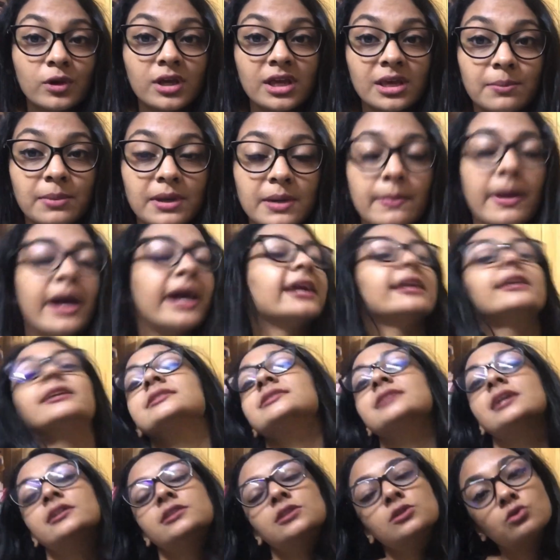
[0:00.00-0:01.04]
keep in mind
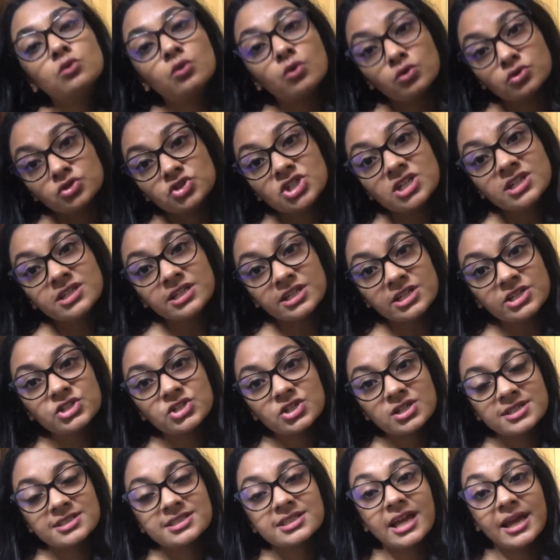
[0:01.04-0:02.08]
is that the coaching
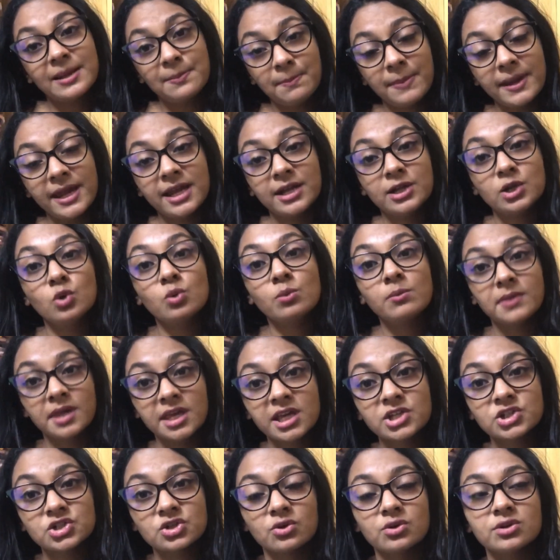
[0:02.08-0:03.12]
teachers get paid to
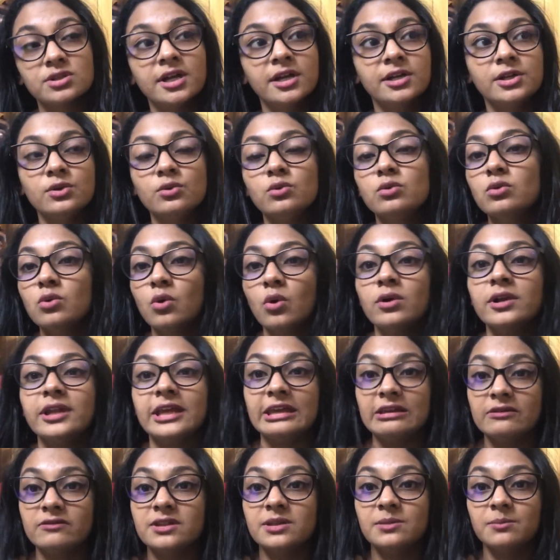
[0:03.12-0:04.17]
make sure that you don't
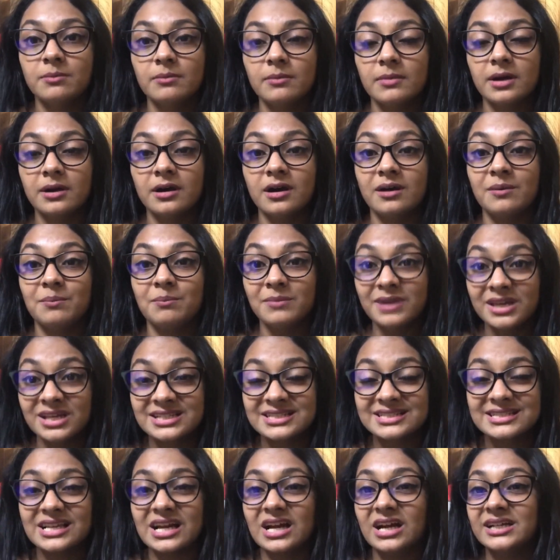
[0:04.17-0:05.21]
even
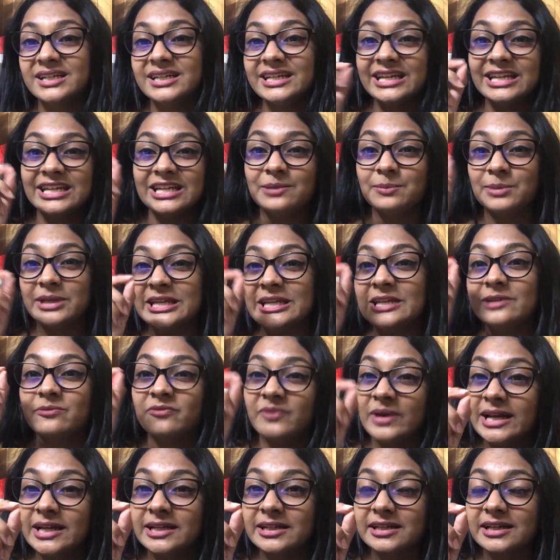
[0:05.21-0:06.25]
miss a teeny beeny
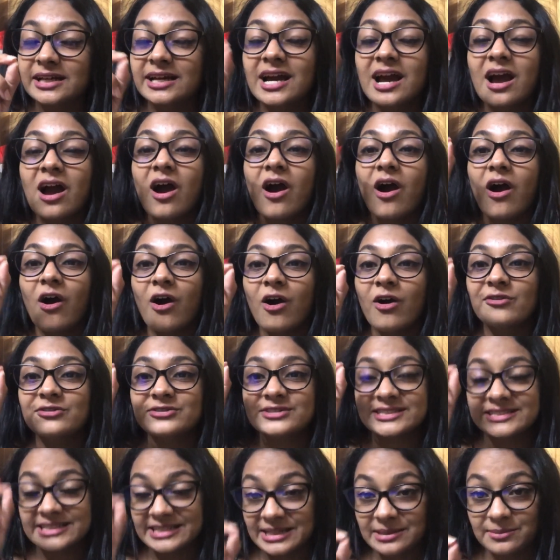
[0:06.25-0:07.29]
bit of
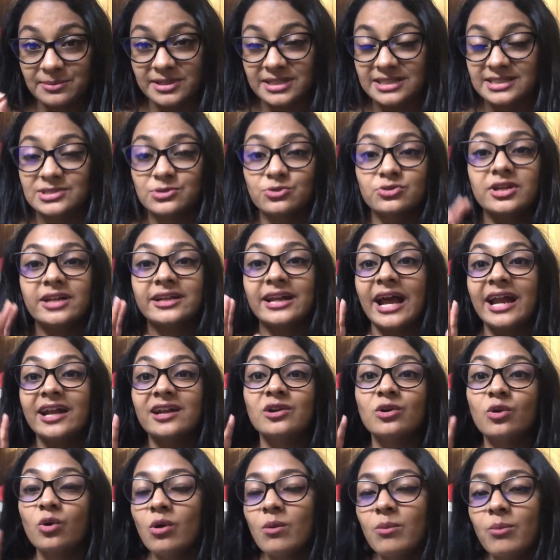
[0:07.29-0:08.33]
syllabus, so that
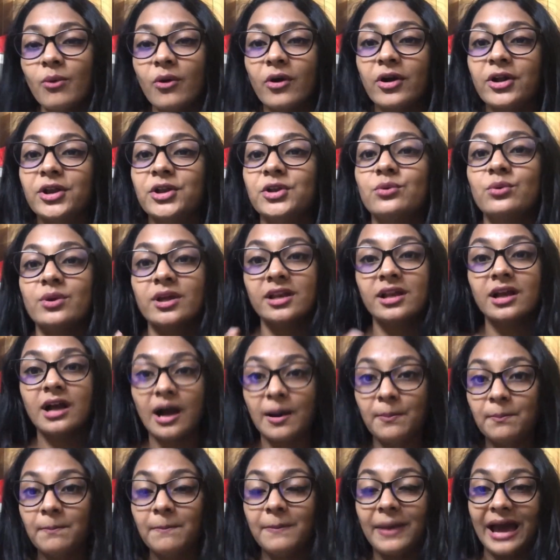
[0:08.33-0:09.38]
at no point you can
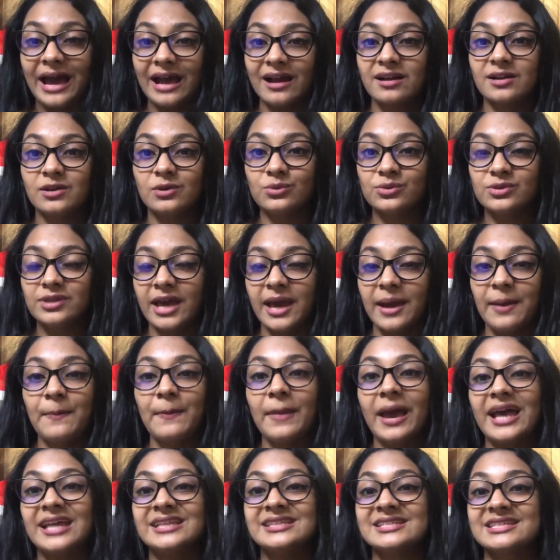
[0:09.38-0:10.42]
come back to them
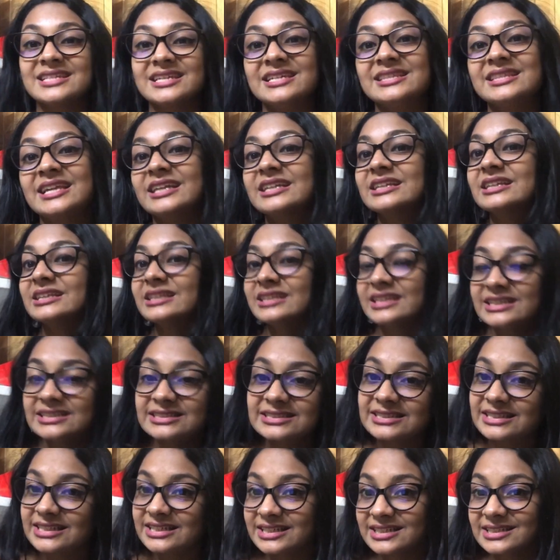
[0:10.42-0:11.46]
and say that
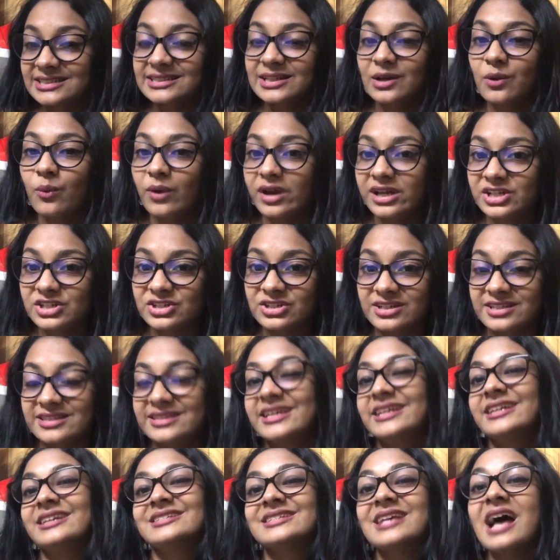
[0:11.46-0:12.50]
this is the question
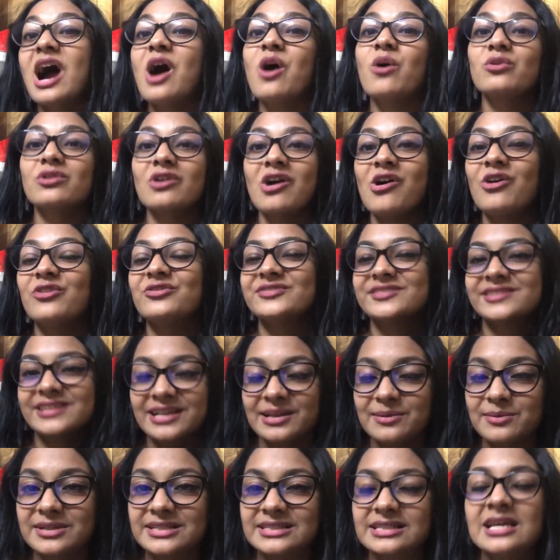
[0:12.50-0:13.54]
that is out of
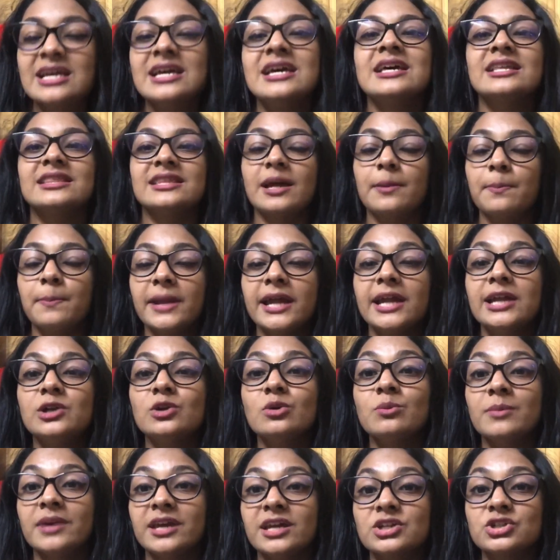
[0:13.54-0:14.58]
syllabus. They're paid
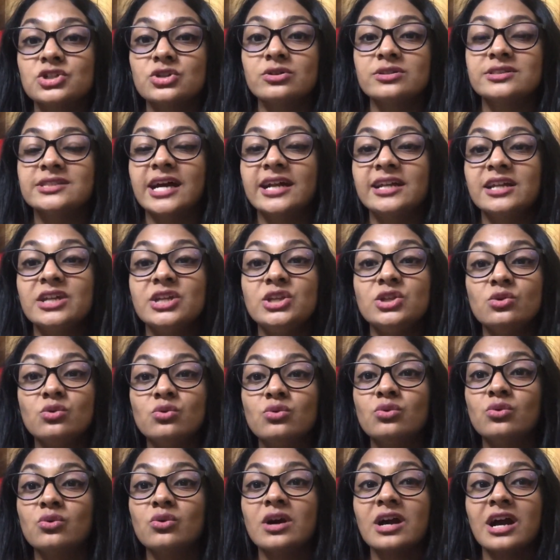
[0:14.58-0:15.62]
to make sure that
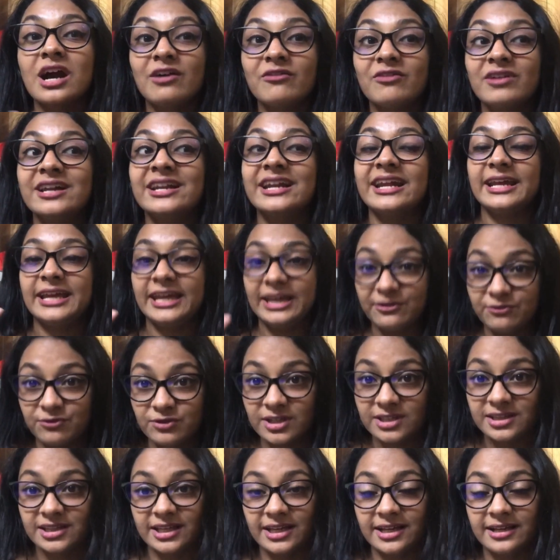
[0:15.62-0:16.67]
you cover
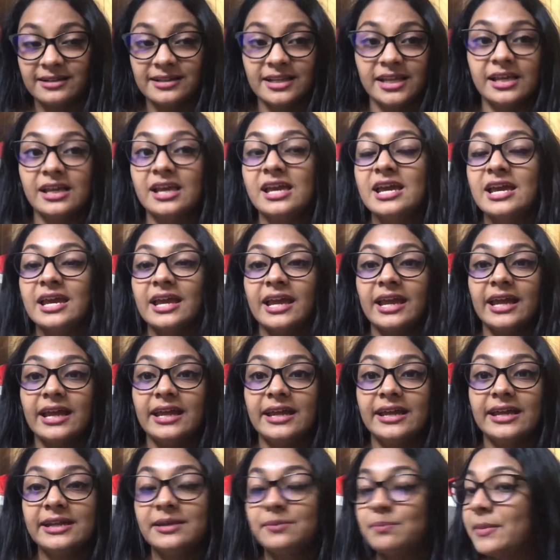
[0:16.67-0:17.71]
everything. Like,
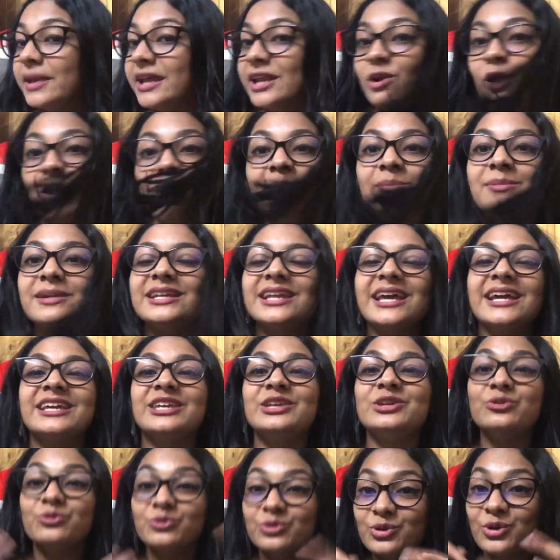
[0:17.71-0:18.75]
it may not be like
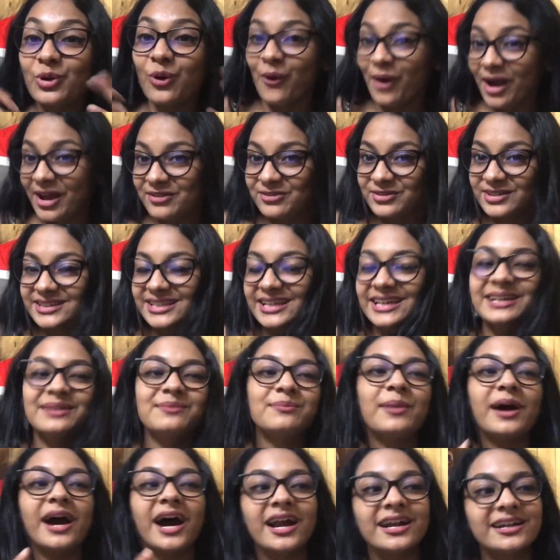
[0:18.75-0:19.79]
you know everything,
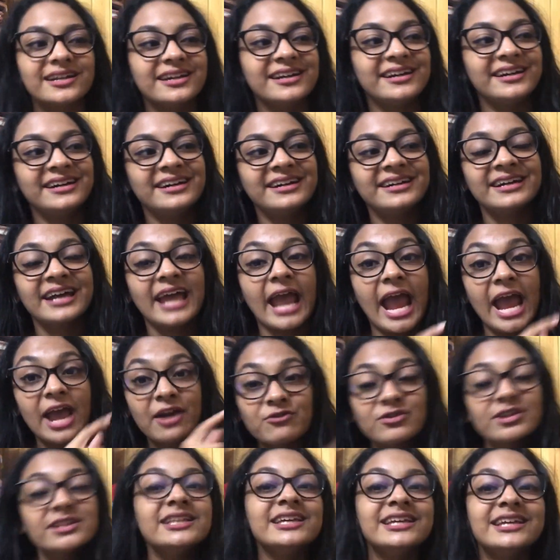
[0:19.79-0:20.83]
but
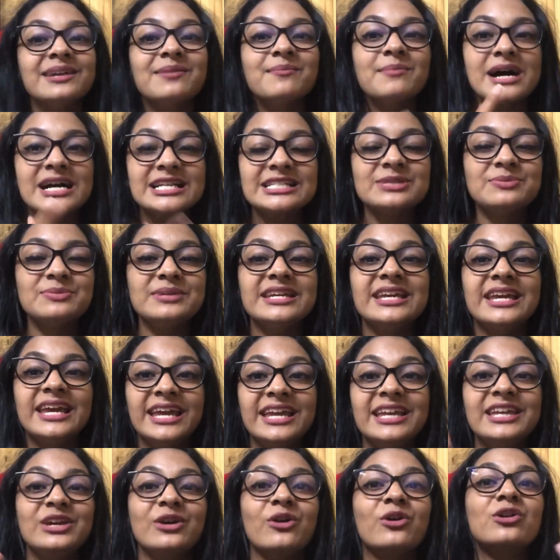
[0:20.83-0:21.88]
everything must be
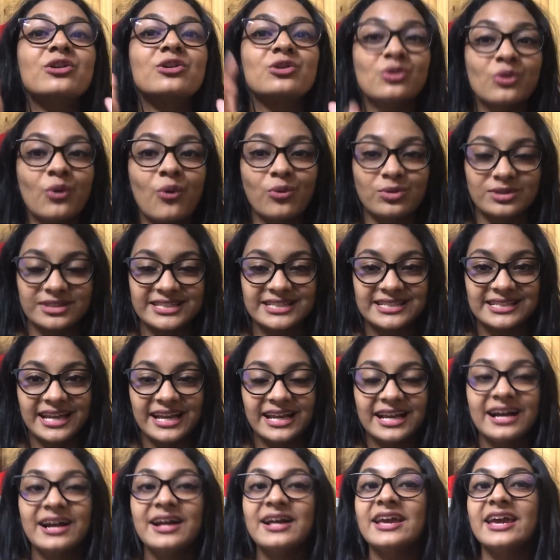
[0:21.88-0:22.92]
in your notes,
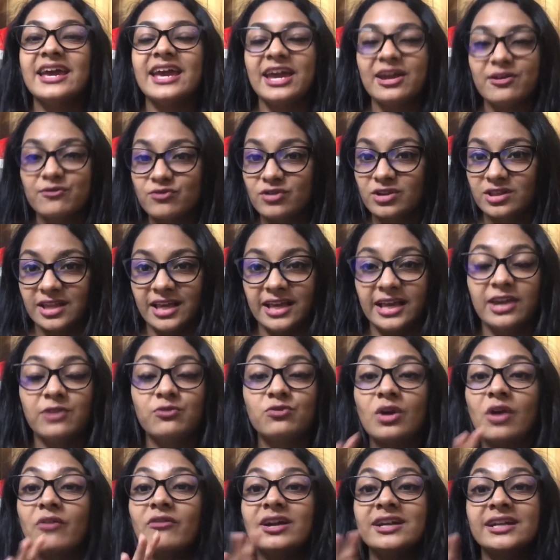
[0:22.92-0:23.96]
like everything. If
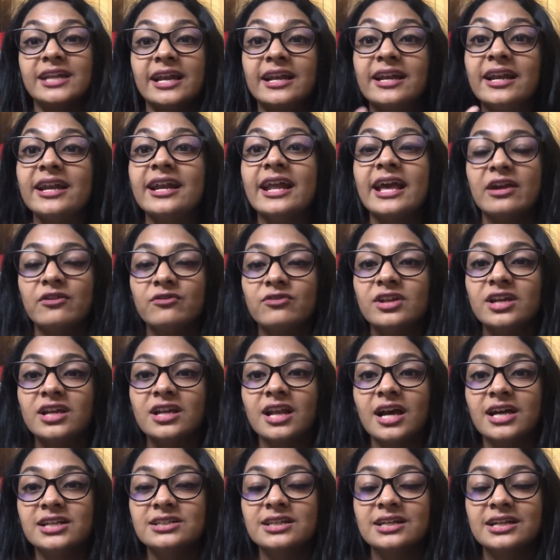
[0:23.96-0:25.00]
you have attended every
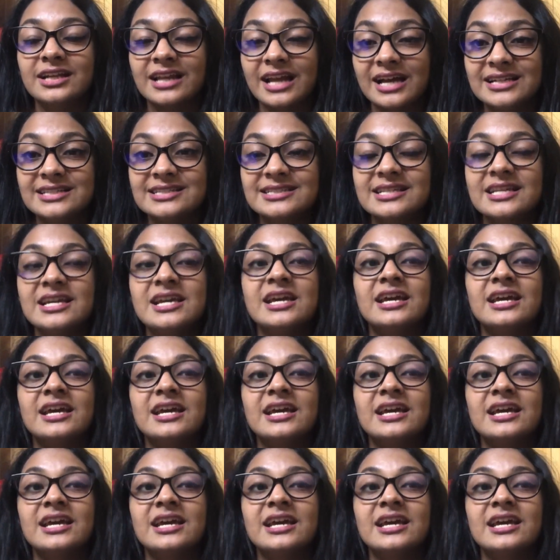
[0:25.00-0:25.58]
class,